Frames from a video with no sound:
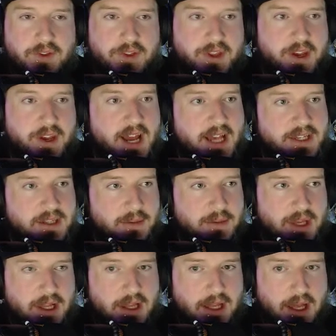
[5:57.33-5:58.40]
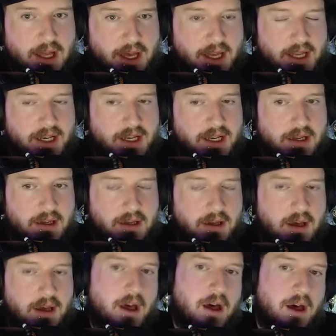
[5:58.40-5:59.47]
there has to be a line
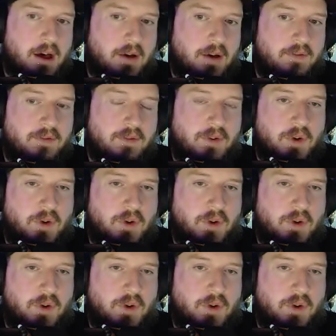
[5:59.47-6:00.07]
of